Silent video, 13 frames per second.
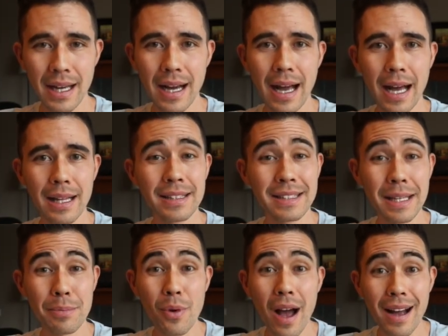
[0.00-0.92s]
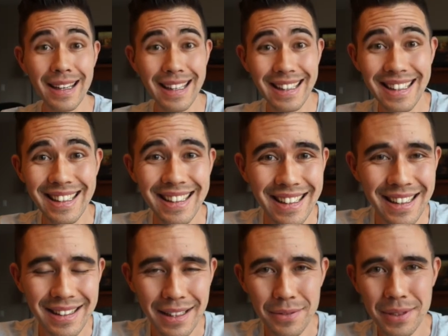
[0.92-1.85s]
Uh, let's keep rocking.
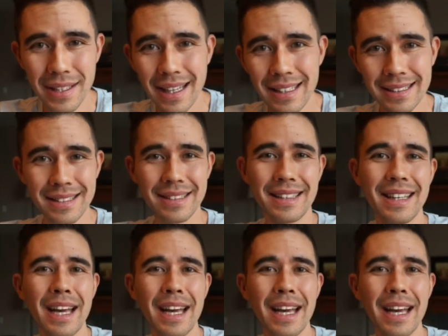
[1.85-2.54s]
I love you guys.